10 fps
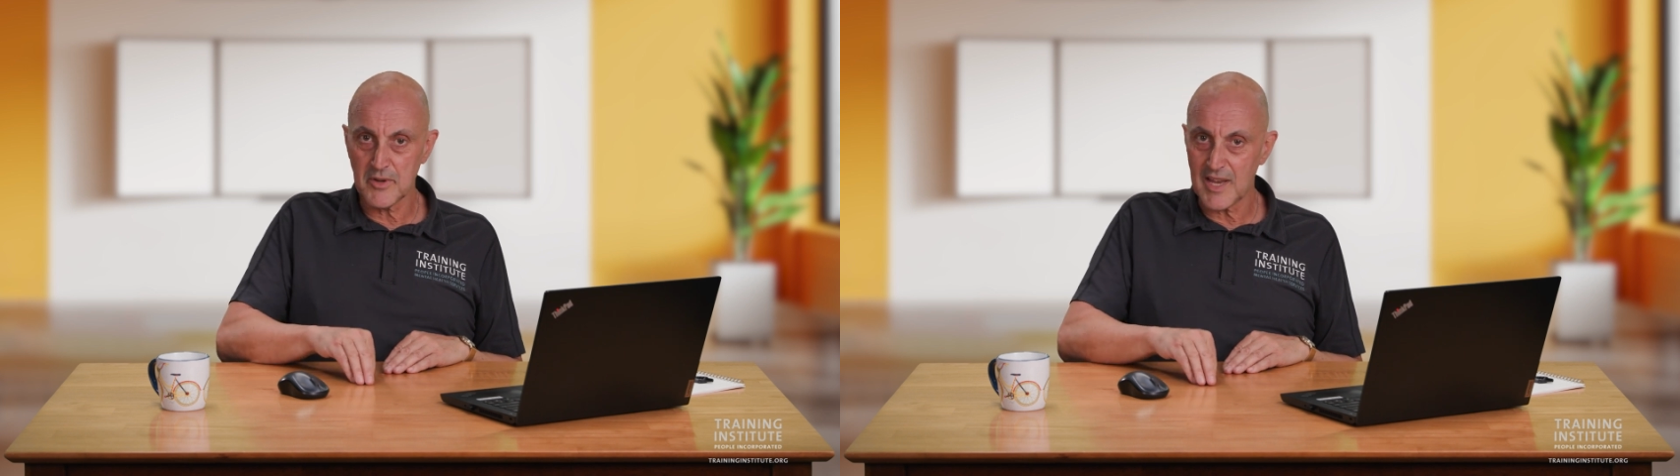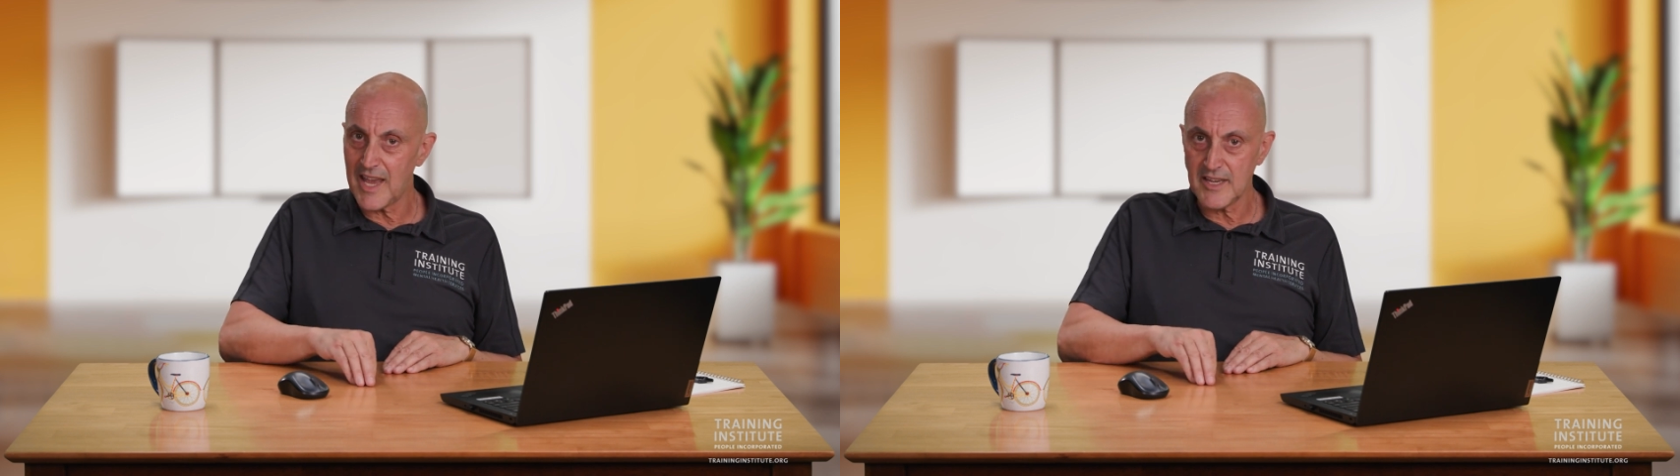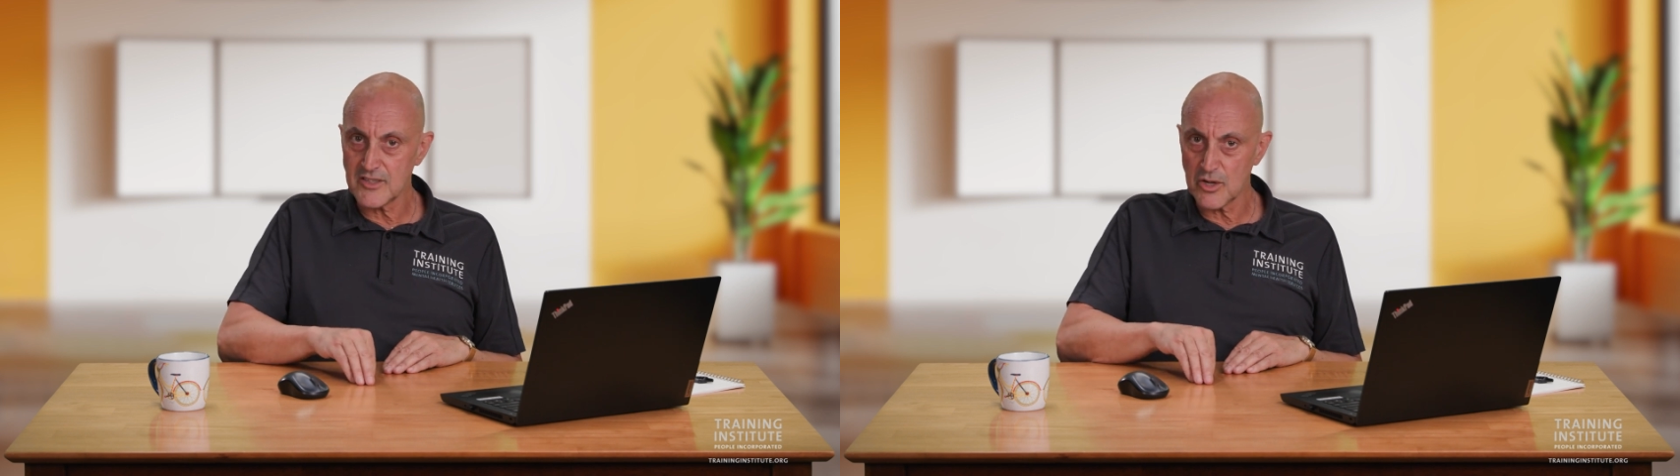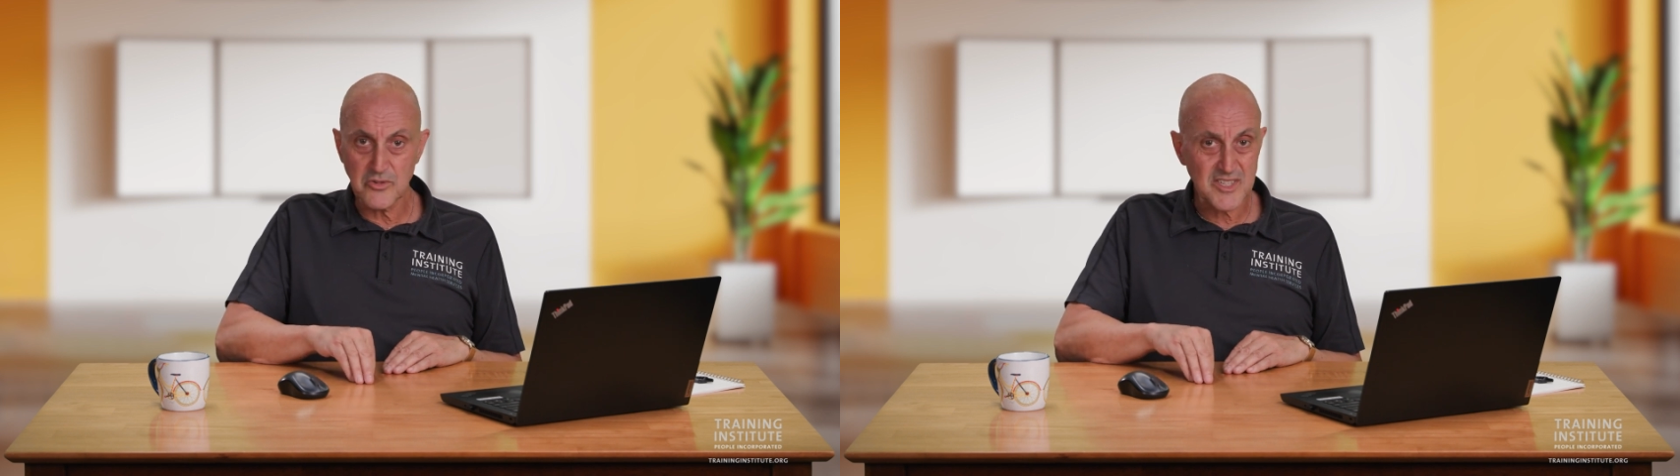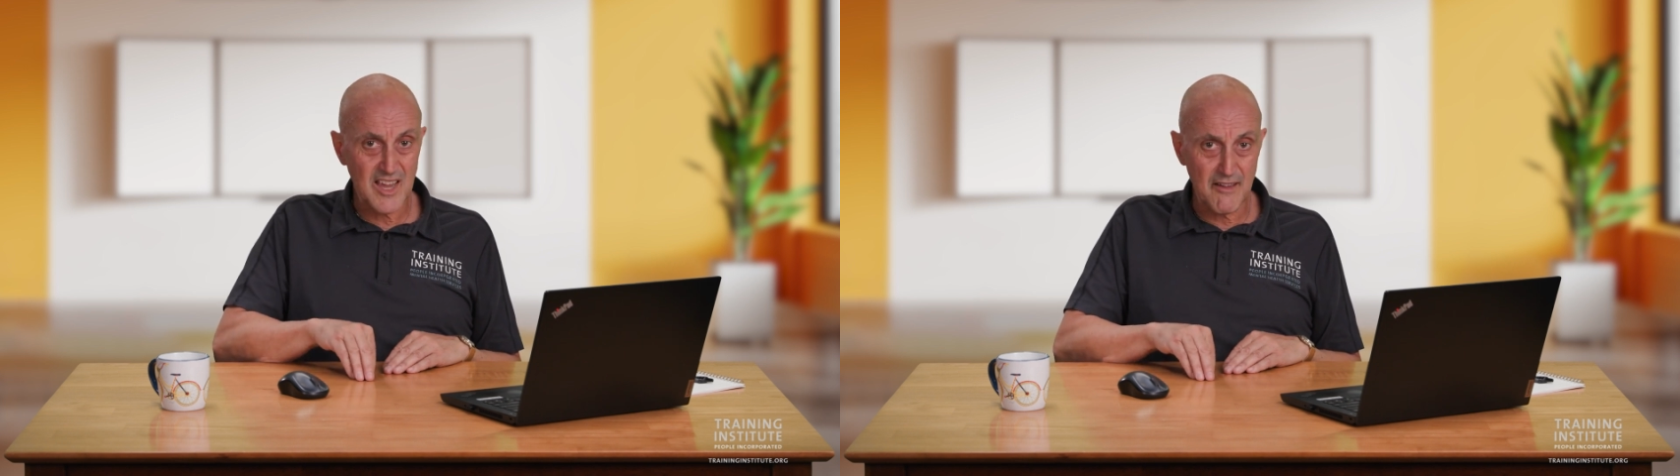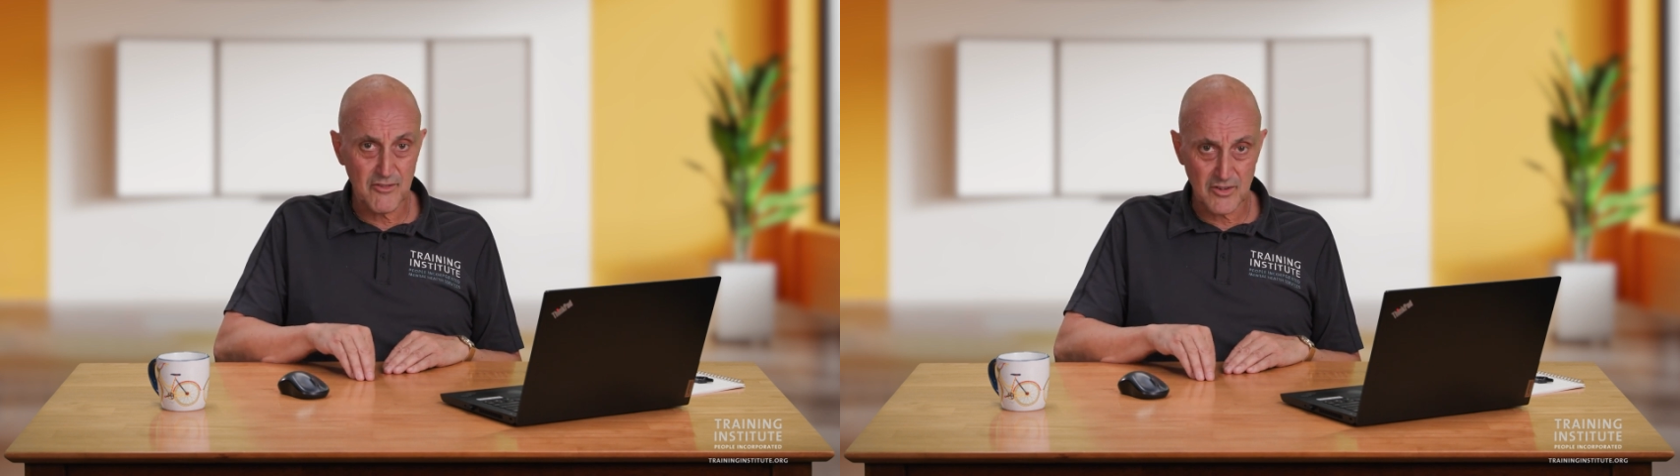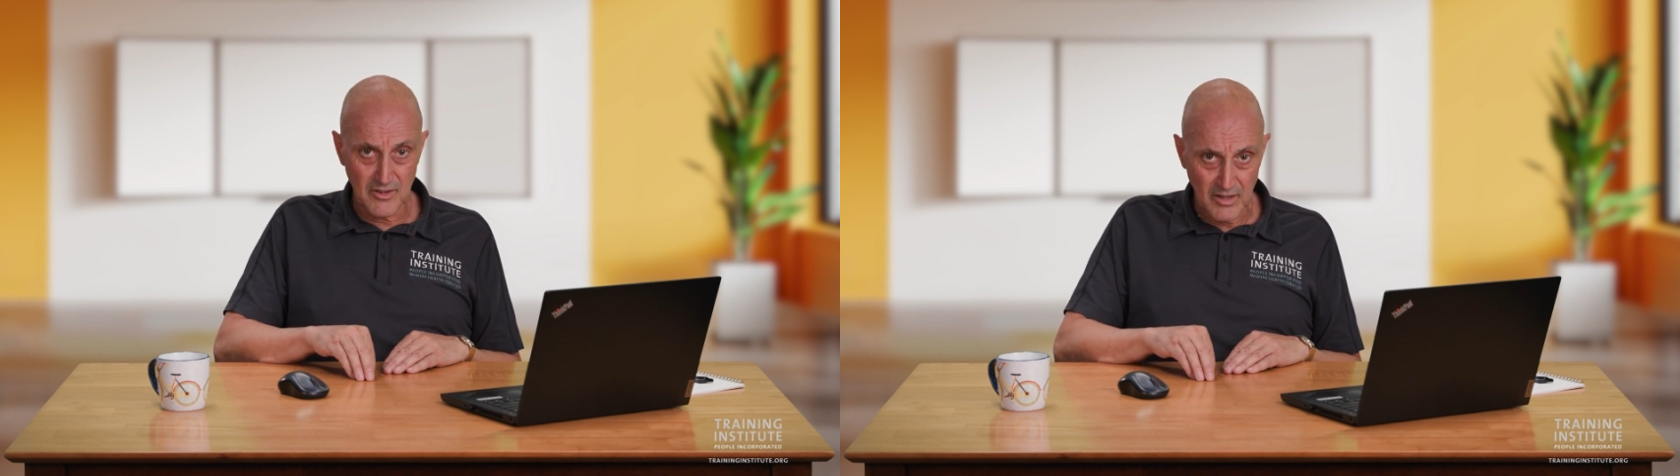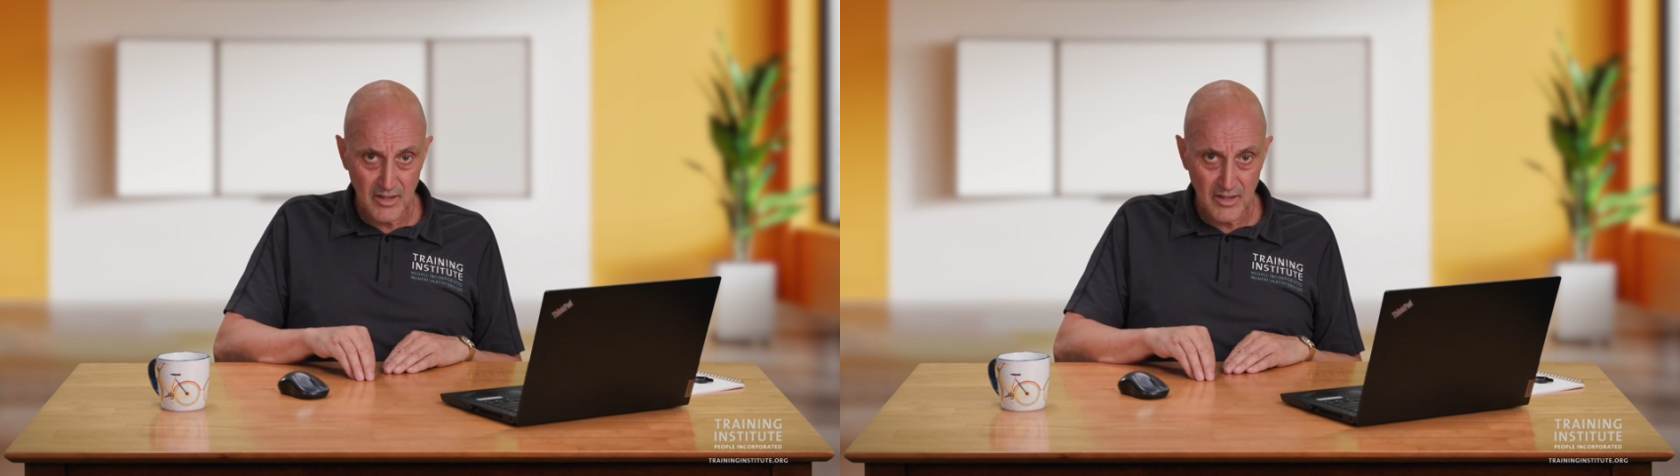at 8:07,